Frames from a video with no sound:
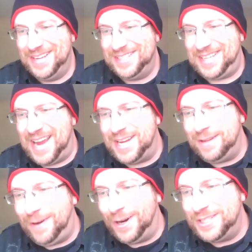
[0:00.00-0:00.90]
Scanning
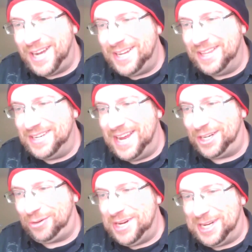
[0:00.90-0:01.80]
the far side of the
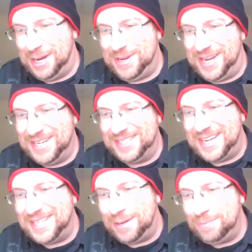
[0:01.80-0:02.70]
dank creek, I begin to
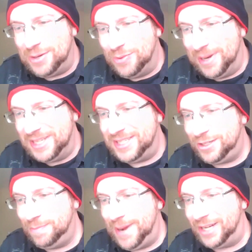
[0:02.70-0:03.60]
say something when my
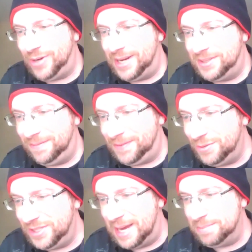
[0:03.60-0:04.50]
sister backtracks a
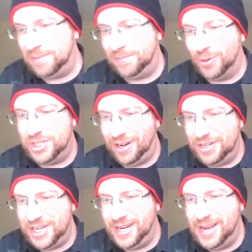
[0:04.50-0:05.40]
few steps before
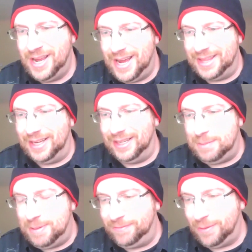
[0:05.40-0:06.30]
charging and then
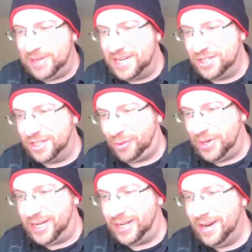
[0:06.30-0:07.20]
leaping from the edge of the
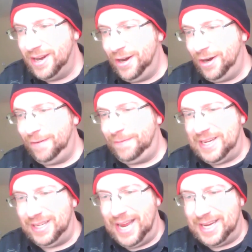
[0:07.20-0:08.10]
creek, her
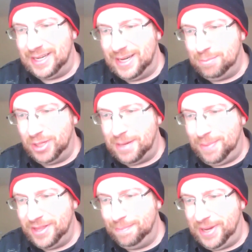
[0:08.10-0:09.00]
feet landing nimbly
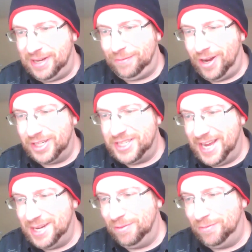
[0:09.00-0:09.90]
upon the big frog's
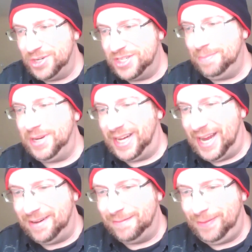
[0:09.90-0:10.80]
head before jumping
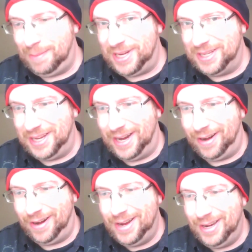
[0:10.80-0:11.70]
again and flipping in the
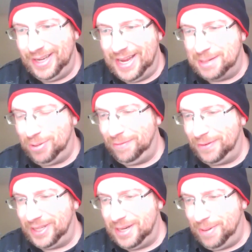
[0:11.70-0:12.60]
air, landing
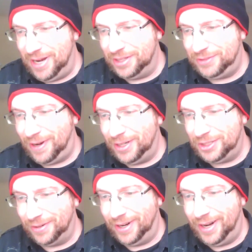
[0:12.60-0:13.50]
perfectly upon the far
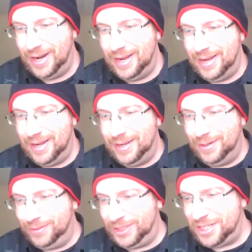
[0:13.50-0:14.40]
shore.
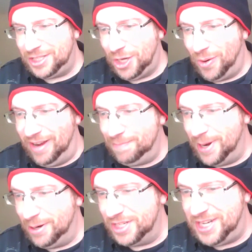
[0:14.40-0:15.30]
Such a show off,
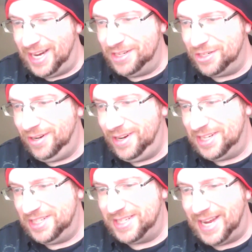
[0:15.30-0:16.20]
mutters the challenger,
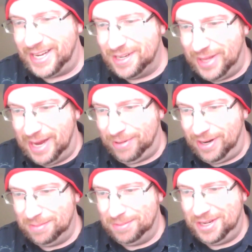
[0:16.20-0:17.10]
and he says, I can do that
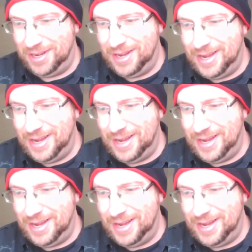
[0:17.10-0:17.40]
probably.